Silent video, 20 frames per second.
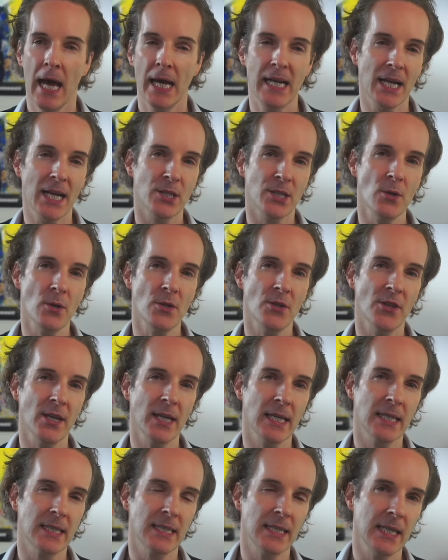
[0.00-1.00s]
And I don't
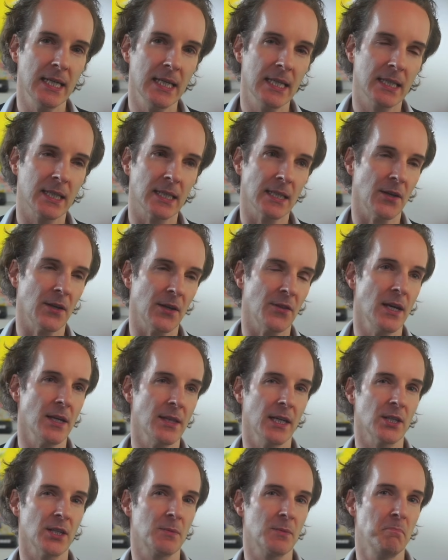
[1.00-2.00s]
think it is, because I
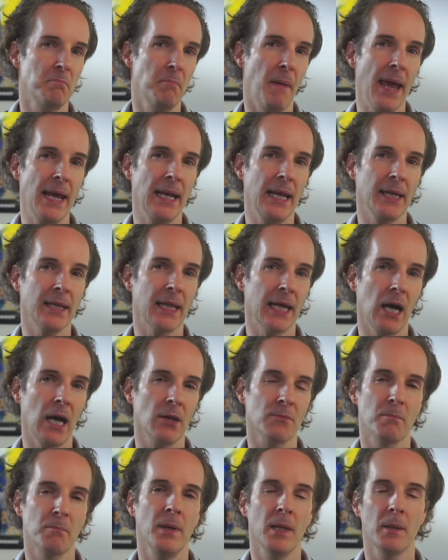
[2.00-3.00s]
think they're just bailing that
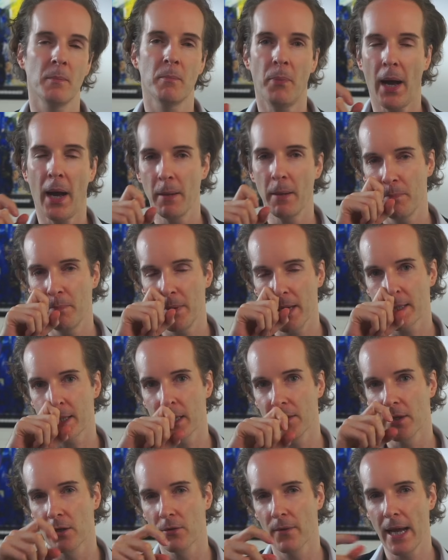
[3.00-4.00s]
out bit by bit
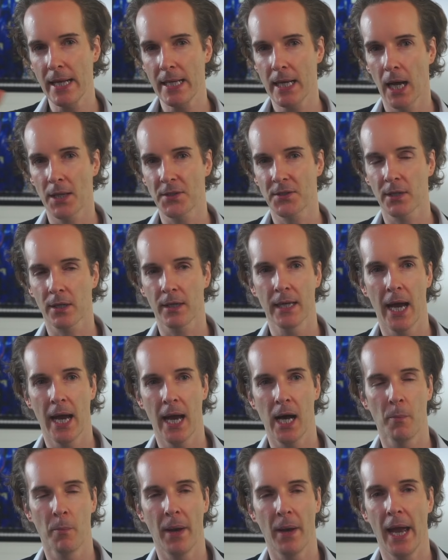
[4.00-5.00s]
and the rate cuts are going to
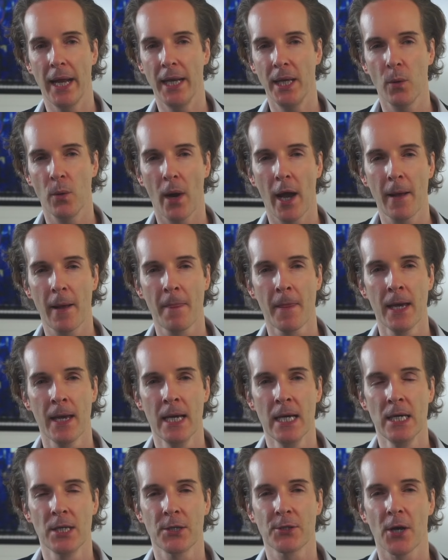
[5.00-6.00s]
help anyway.
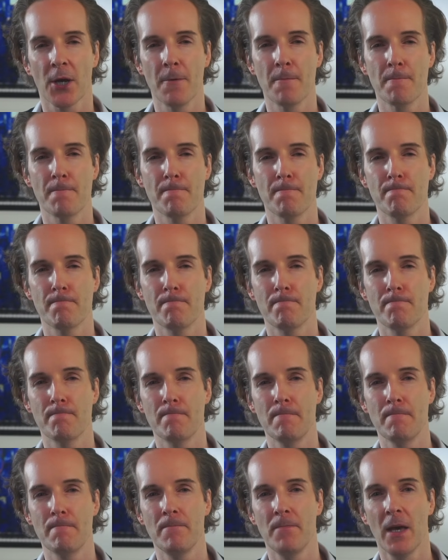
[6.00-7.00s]
So
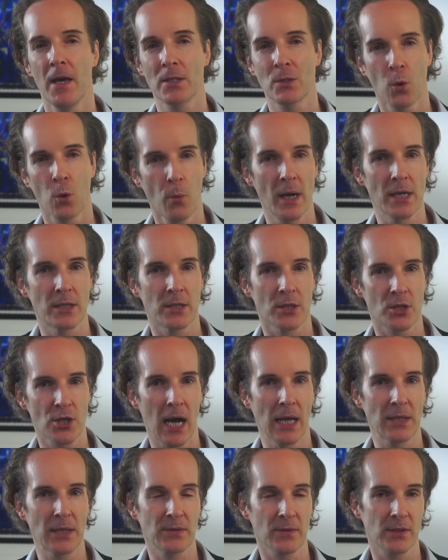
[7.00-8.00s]
there's always a
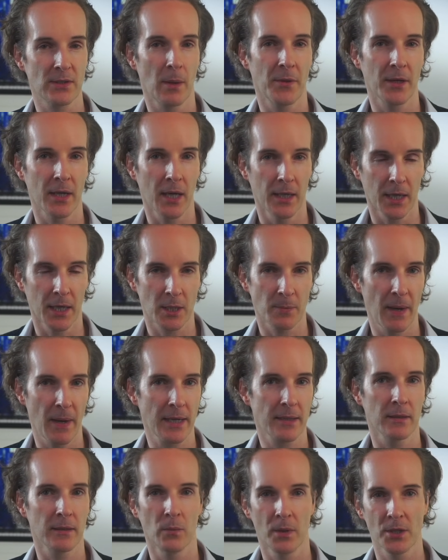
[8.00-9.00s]
chance for something
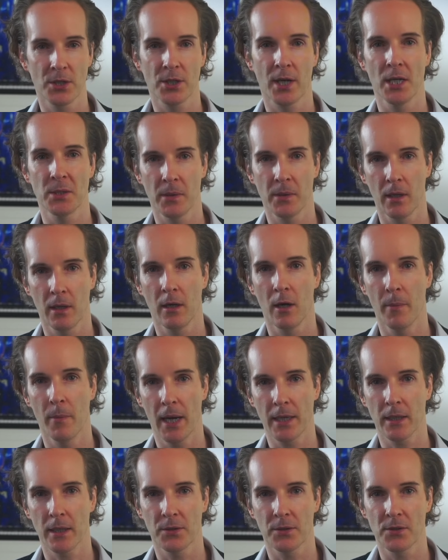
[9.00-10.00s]
unexpected, in which case we can go
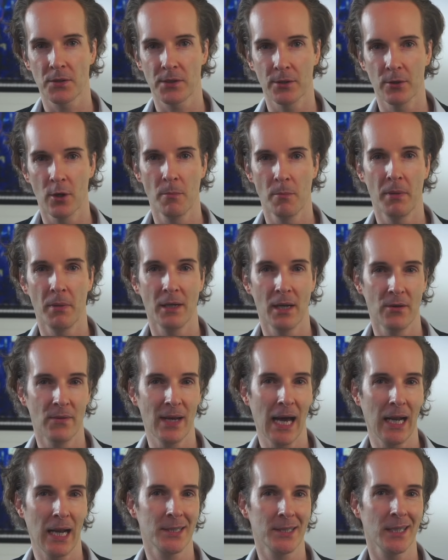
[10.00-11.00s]
back down to zero. But in
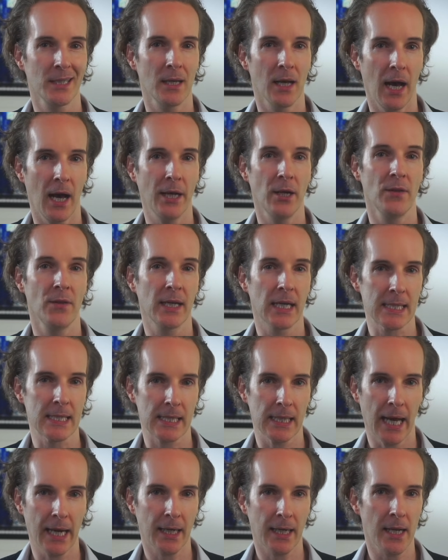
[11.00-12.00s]
reality, I don't think
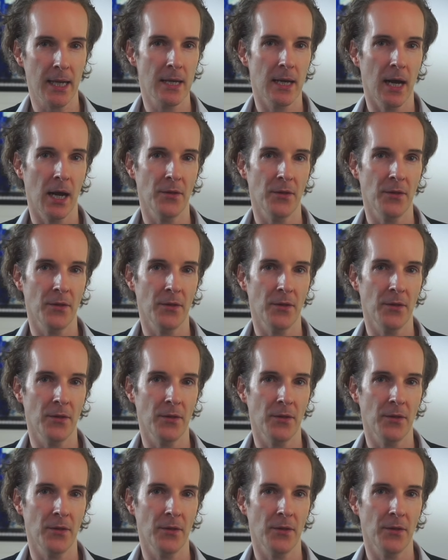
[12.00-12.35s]
that's likely.